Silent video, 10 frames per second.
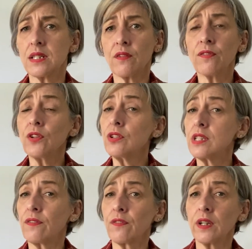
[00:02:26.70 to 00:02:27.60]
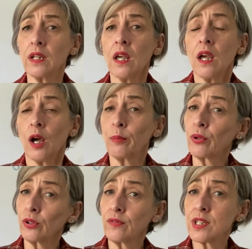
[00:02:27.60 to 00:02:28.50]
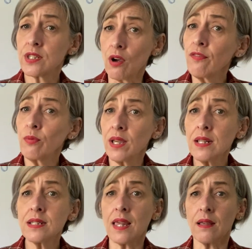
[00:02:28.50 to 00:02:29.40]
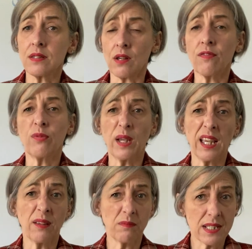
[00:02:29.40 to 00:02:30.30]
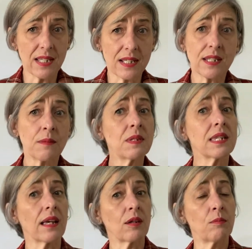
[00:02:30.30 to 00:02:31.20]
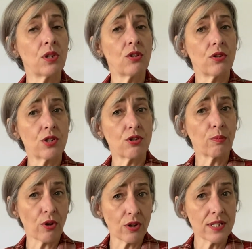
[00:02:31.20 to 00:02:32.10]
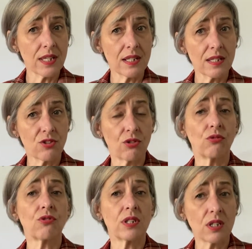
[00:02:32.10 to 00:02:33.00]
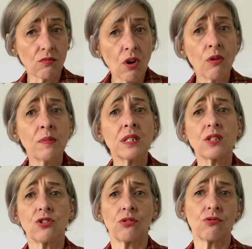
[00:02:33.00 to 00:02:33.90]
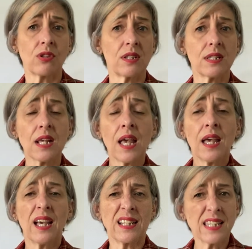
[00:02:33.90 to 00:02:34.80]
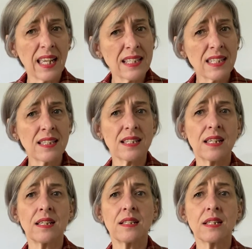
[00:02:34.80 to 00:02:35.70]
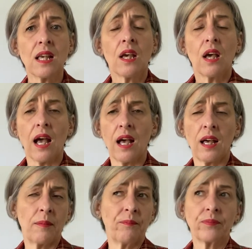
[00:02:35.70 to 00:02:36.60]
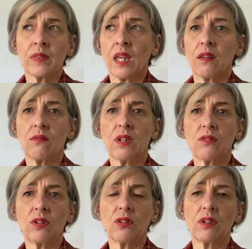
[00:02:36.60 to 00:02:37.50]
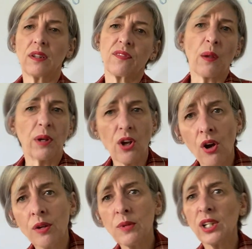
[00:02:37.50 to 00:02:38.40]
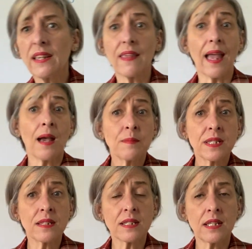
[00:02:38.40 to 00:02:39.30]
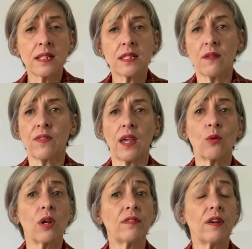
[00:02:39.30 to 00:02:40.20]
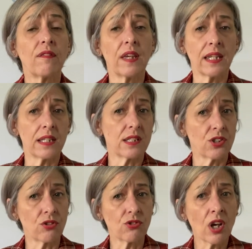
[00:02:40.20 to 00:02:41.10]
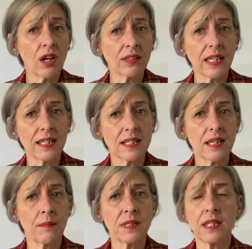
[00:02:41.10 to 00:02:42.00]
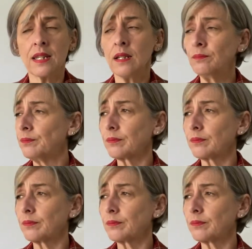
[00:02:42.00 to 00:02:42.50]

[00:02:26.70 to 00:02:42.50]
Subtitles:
a few different approved software systems that can be used to process children's enrolments, children's attendances, if they went home early, their absences, if they qualify for any additional childcare subsidy.